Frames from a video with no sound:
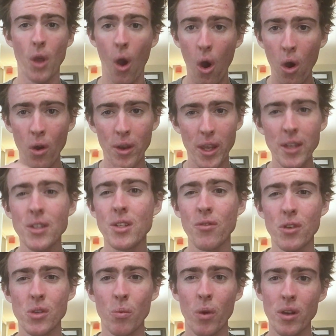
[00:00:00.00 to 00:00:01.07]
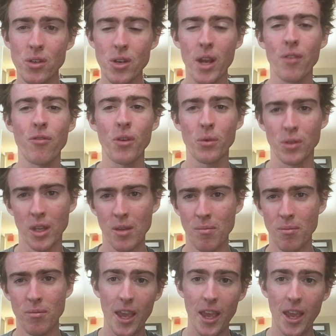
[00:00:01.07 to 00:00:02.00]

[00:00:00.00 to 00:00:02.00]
on each Division 1 track and field team.